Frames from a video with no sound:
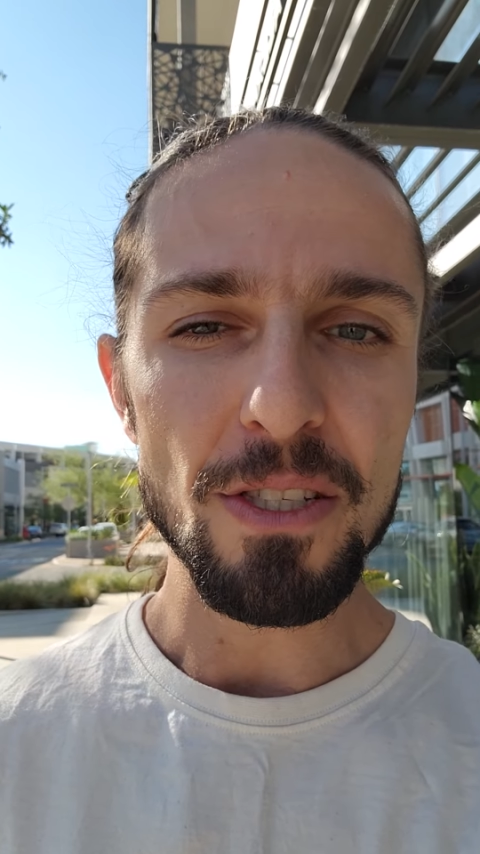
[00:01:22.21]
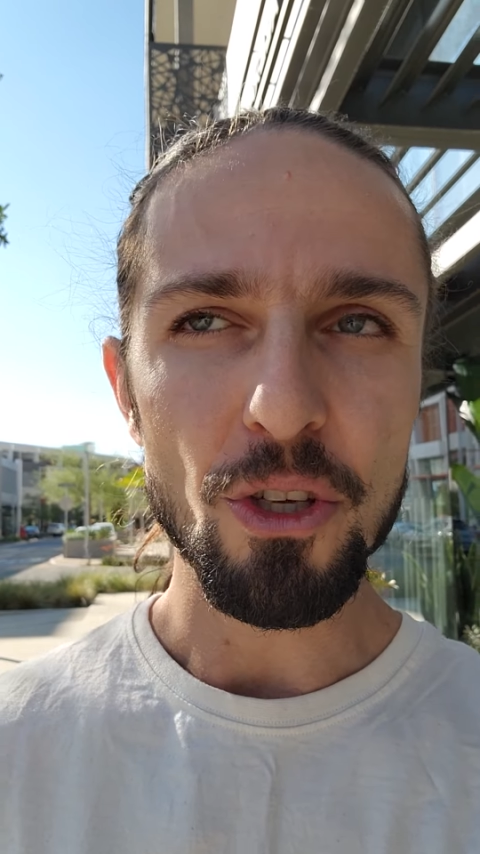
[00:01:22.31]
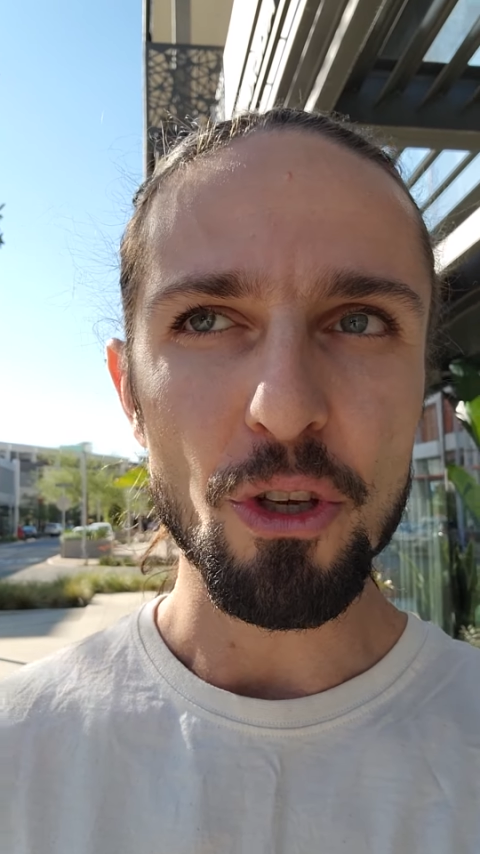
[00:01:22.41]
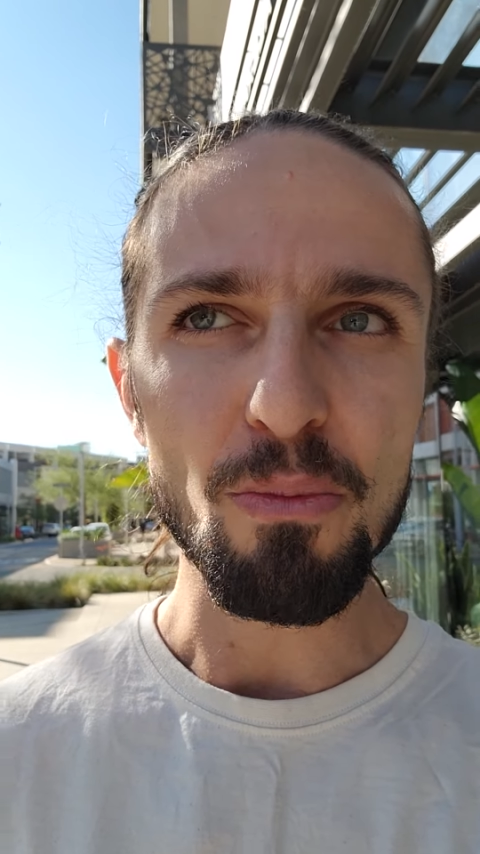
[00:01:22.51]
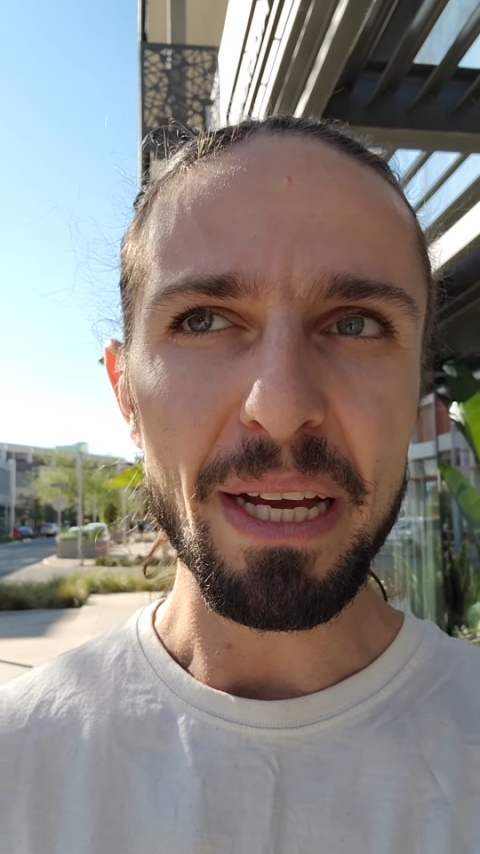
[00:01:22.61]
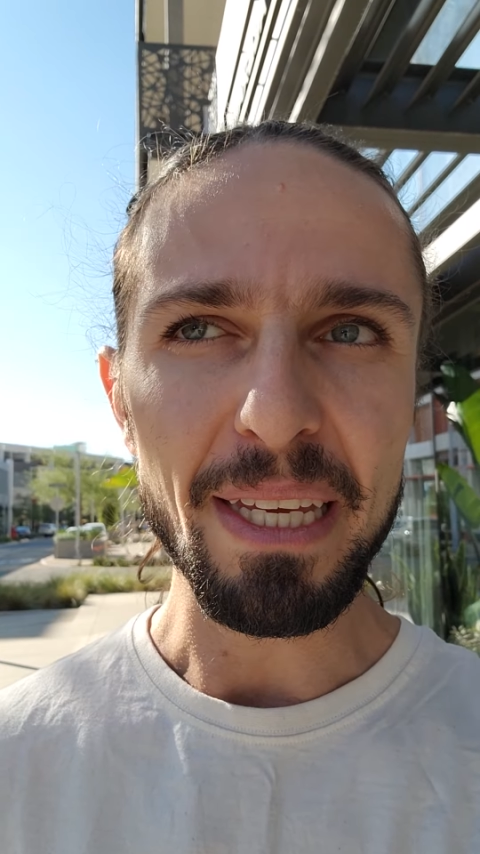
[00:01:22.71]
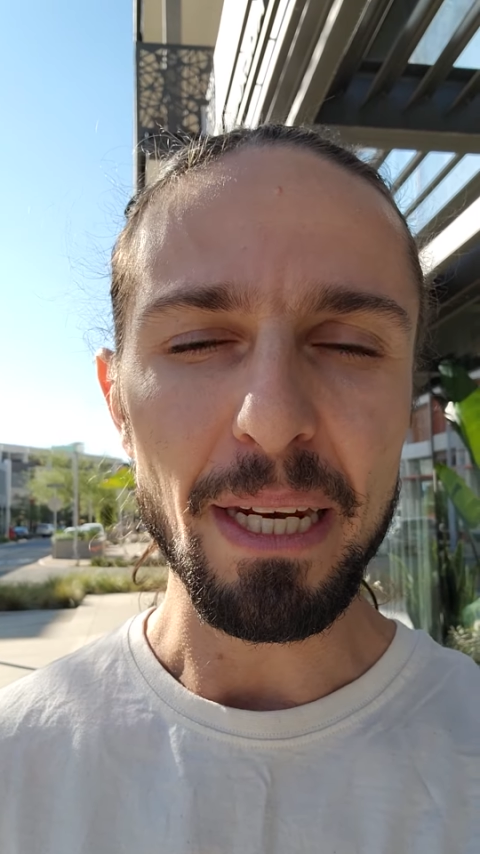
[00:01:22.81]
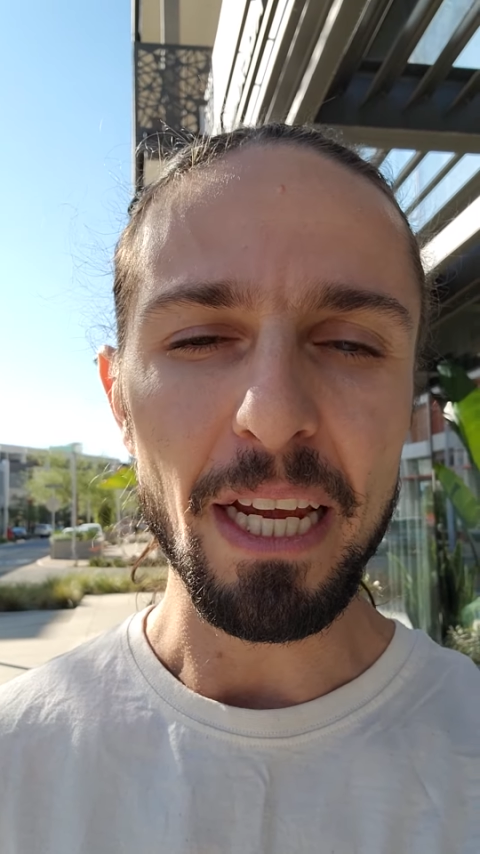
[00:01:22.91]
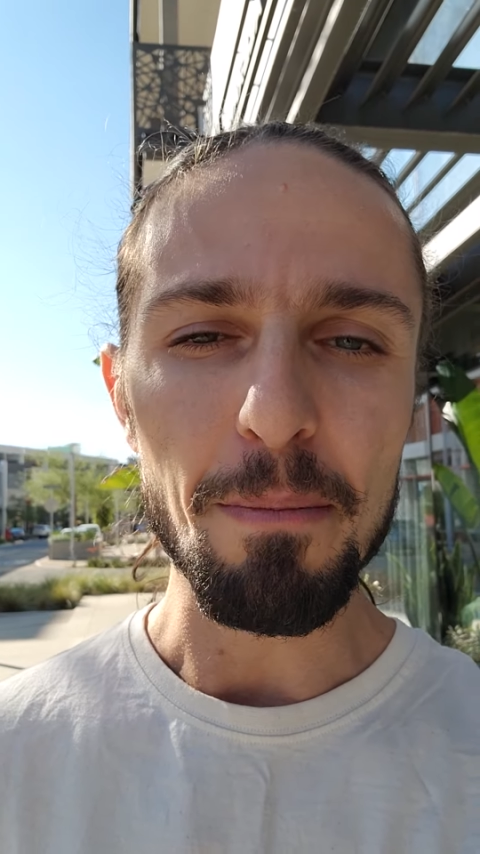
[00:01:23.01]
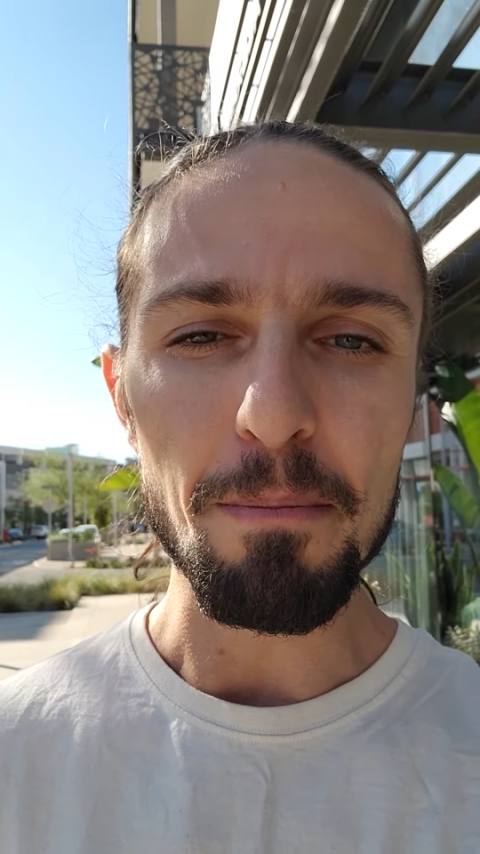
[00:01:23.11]
So you might
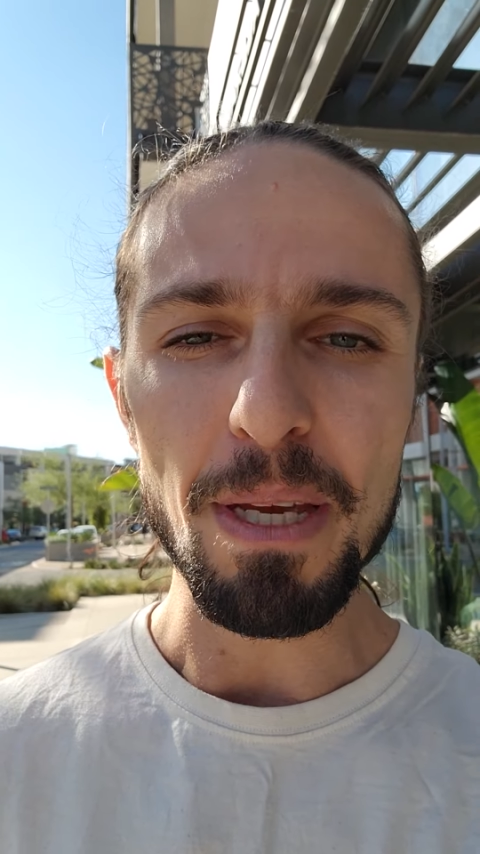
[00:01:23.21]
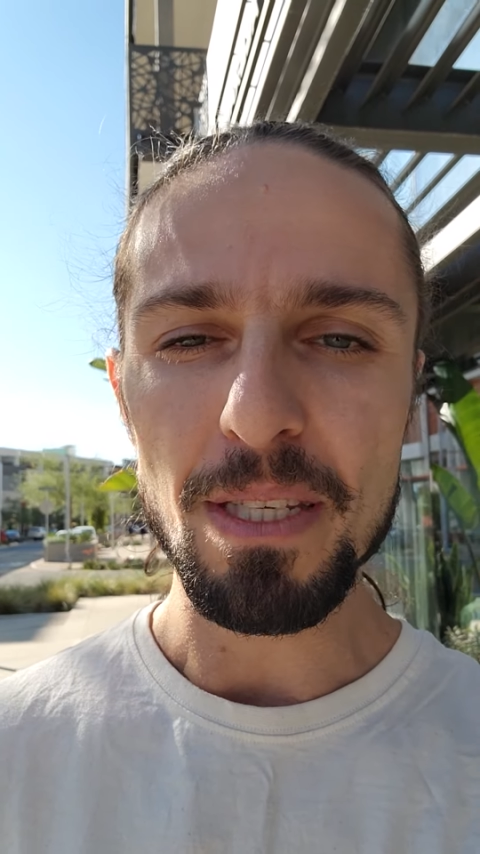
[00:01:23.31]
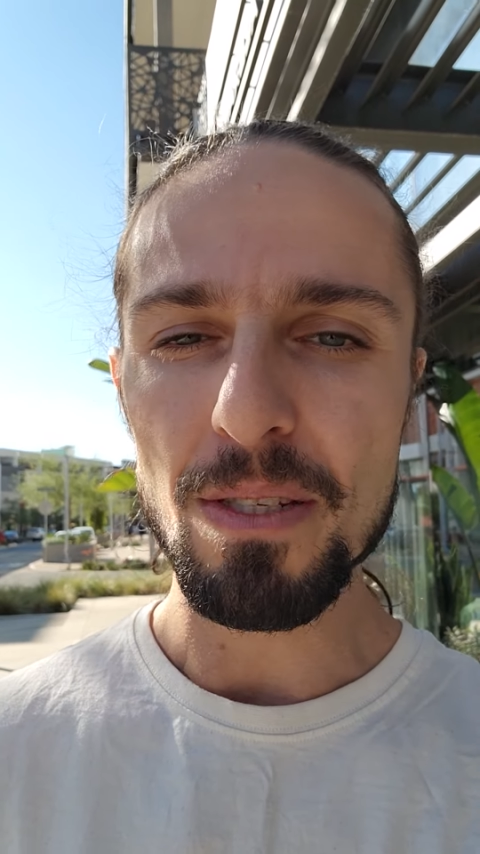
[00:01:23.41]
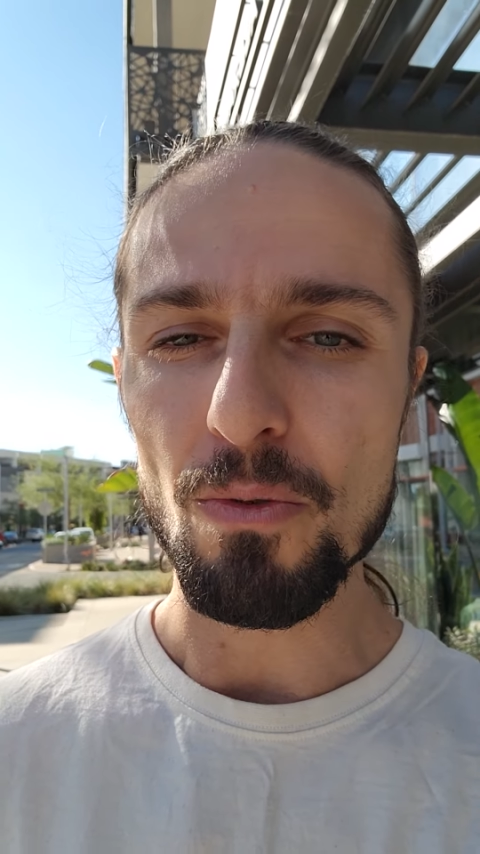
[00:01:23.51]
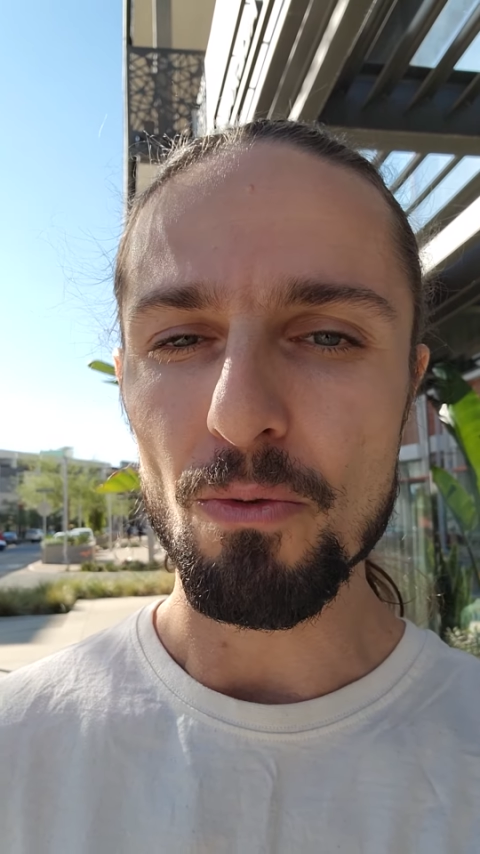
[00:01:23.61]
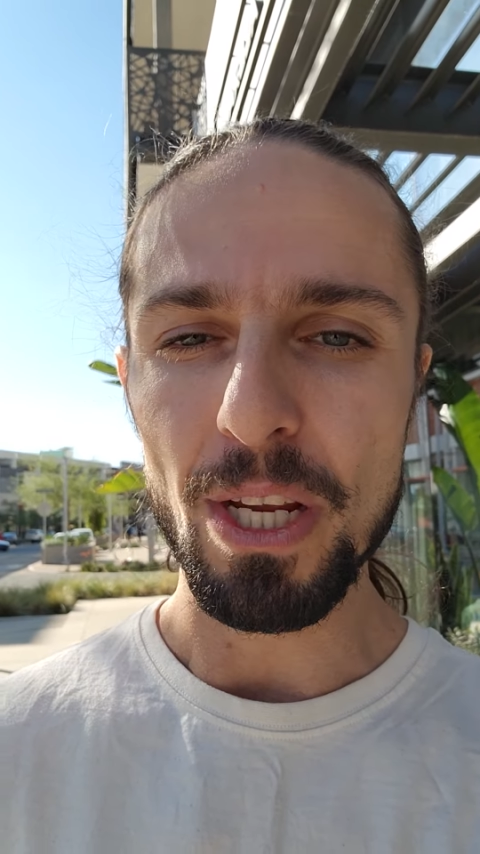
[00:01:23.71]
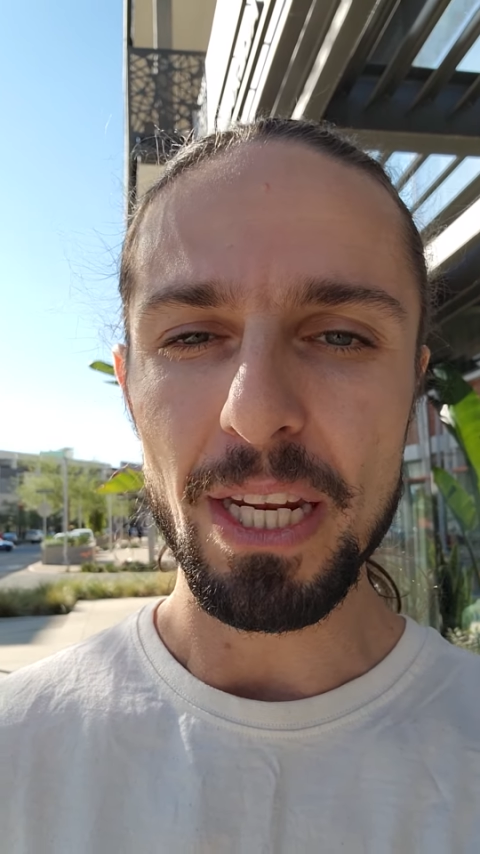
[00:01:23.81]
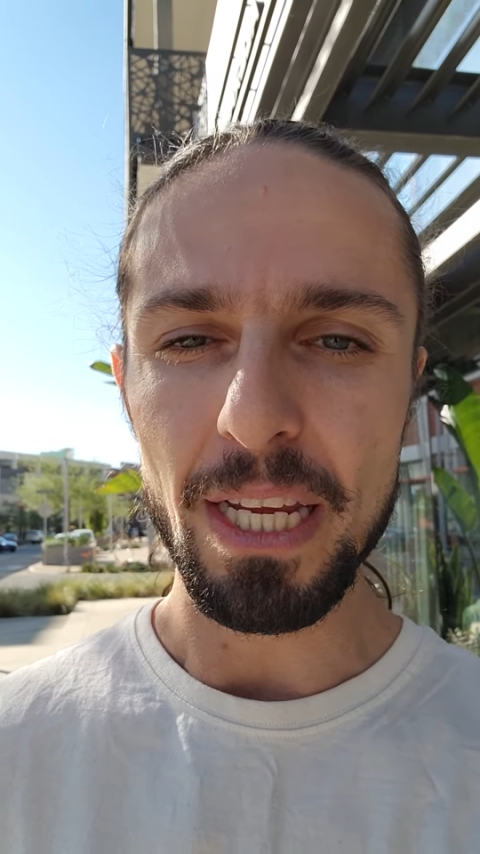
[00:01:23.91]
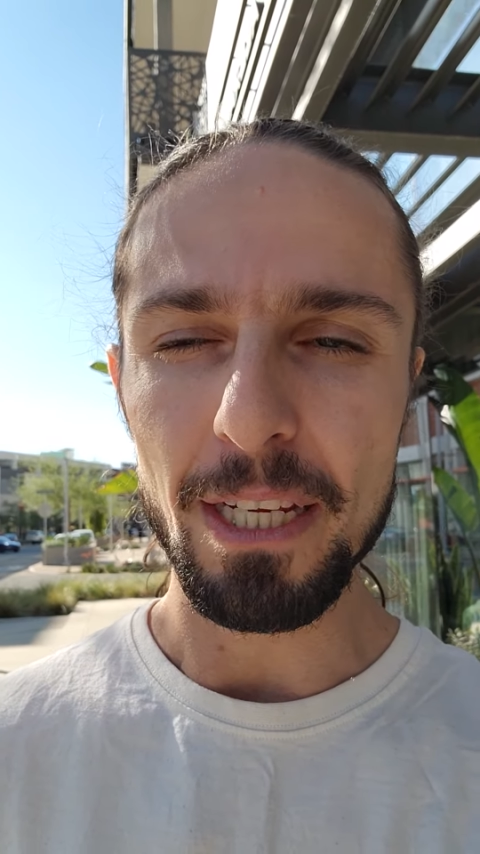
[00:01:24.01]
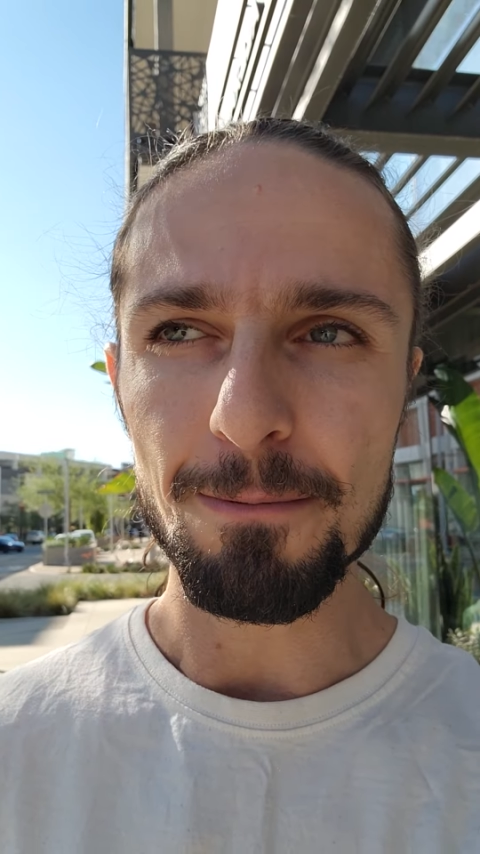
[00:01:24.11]
getting a
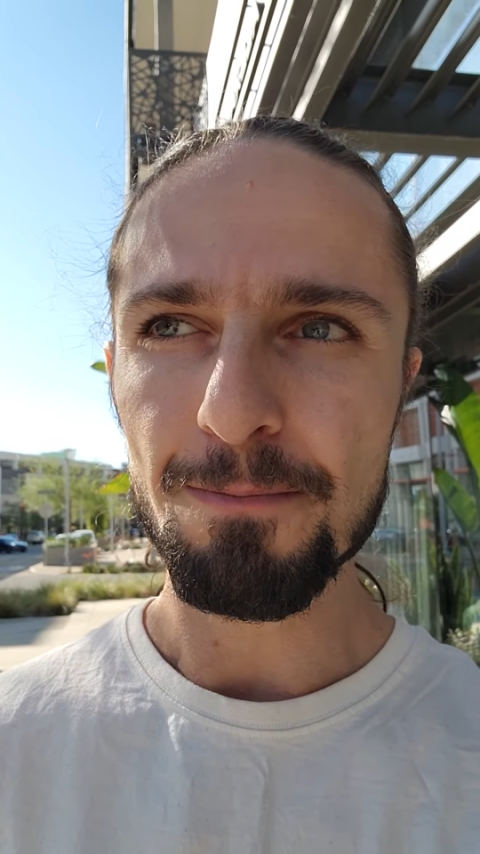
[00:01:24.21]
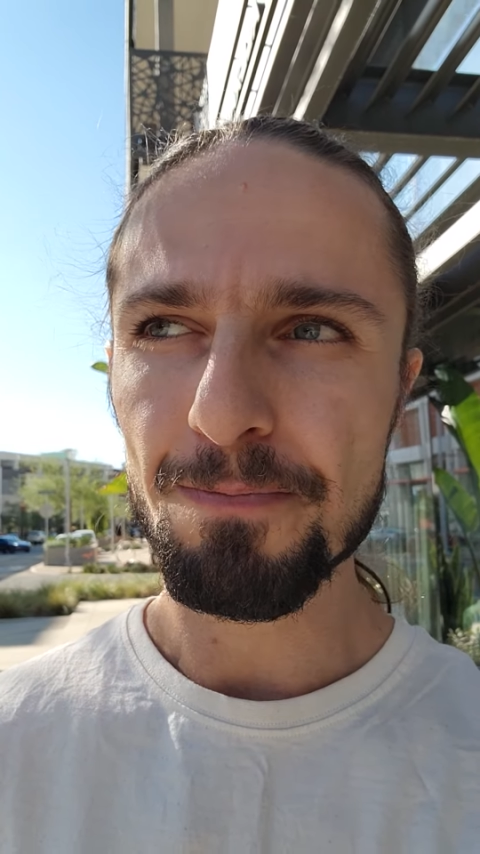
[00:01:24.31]
misreading.